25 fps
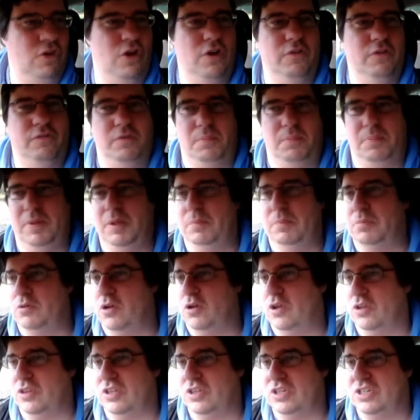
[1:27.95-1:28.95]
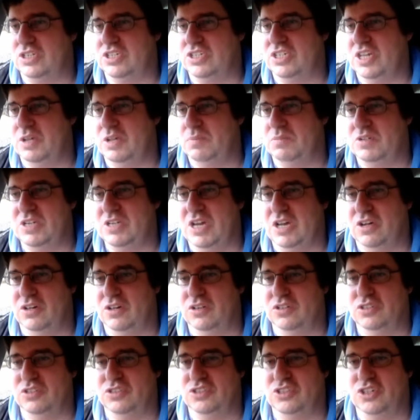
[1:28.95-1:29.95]
got other people on the same
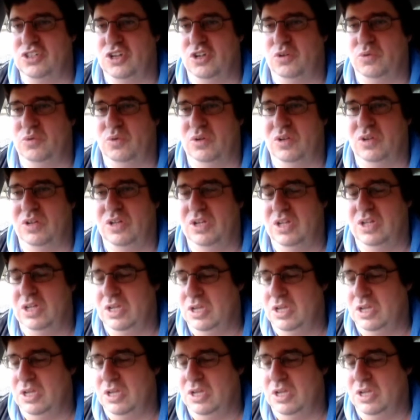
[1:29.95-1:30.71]
channel as you,